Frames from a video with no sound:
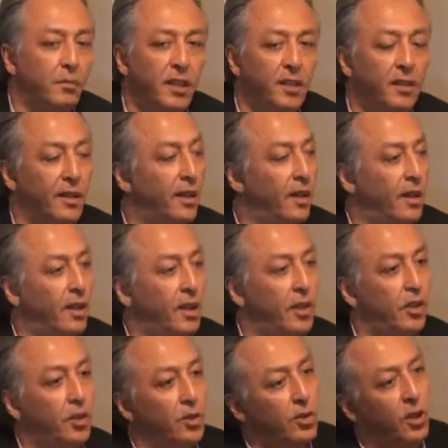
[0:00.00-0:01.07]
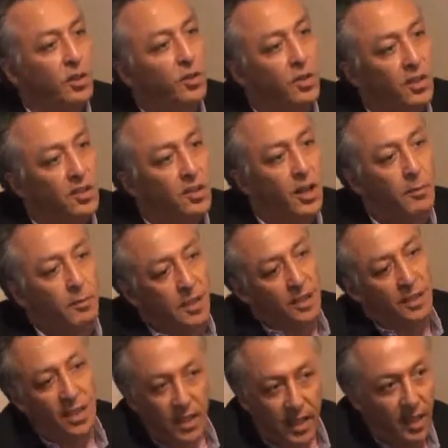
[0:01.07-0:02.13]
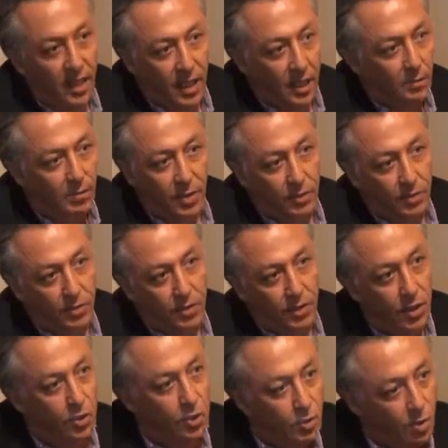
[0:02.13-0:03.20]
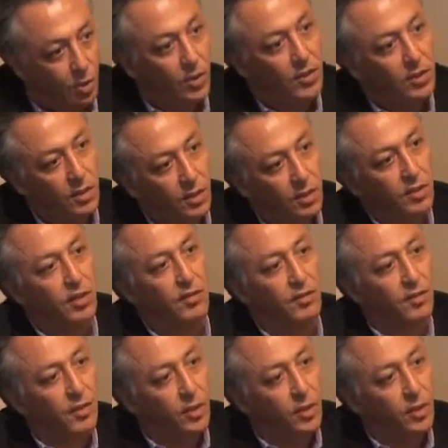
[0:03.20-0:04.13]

But you're not going to stop until they help you. You do it yourself.